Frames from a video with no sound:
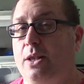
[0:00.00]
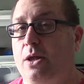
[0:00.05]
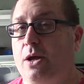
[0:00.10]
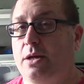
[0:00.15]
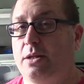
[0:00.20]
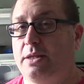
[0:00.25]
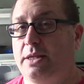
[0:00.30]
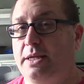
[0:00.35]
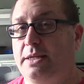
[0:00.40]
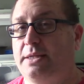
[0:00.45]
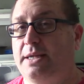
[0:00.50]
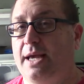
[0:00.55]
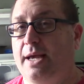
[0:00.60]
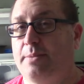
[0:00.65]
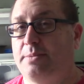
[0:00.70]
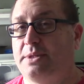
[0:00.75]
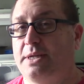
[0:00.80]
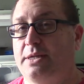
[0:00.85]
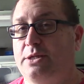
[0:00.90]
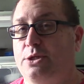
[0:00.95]
long lead
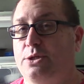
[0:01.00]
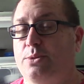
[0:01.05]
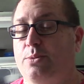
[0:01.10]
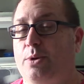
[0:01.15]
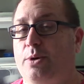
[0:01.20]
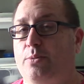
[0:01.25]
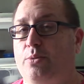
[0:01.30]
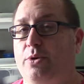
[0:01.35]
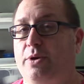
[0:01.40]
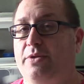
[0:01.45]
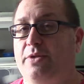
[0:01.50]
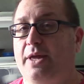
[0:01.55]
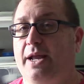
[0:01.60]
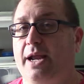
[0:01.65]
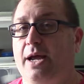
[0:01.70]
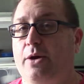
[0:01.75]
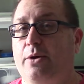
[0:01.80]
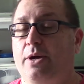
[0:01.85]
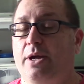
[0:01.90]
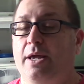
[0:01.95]
times. I just want to point that
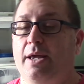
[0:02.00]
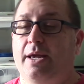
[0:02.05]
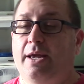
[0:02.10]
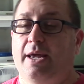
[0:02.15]
out.